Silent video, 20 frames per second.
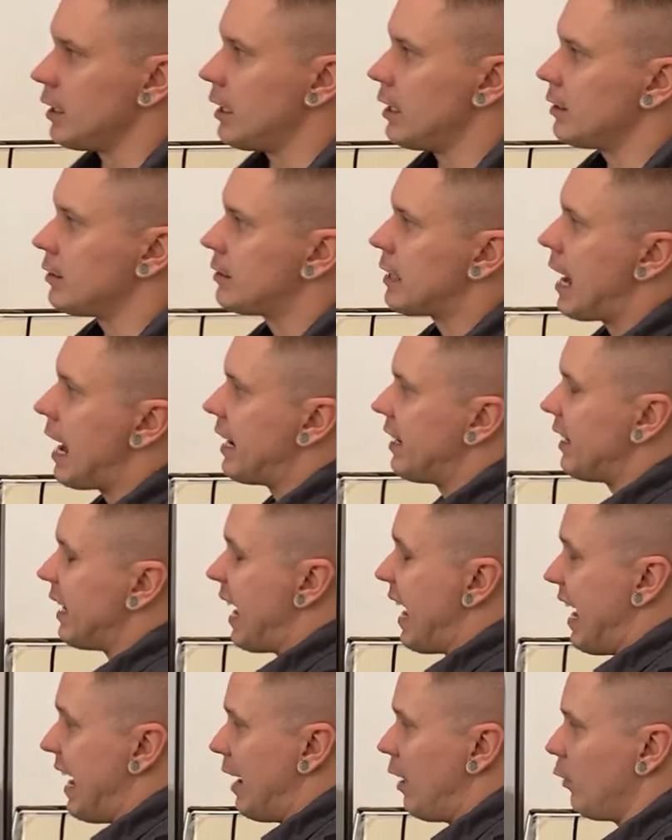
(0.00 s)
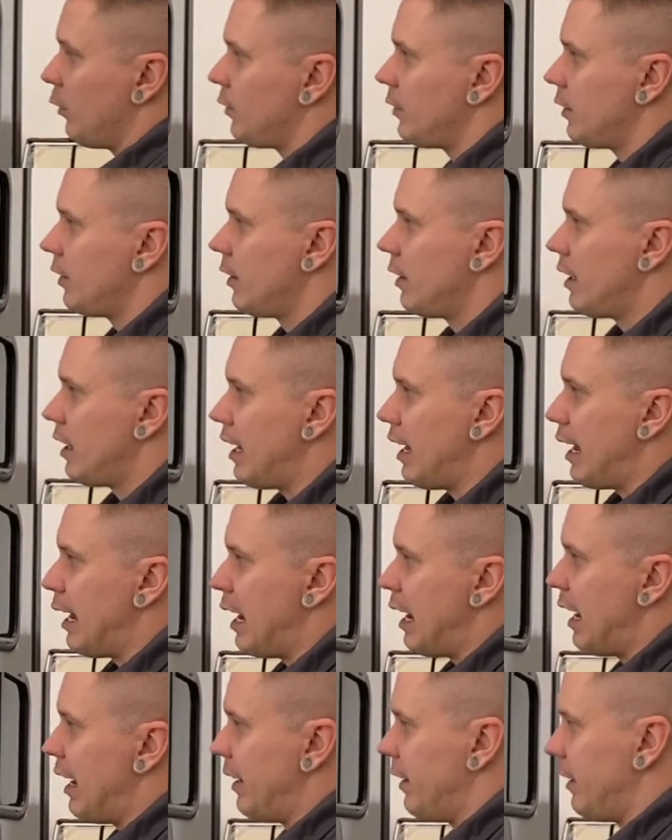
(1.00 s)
inside and out. Uh,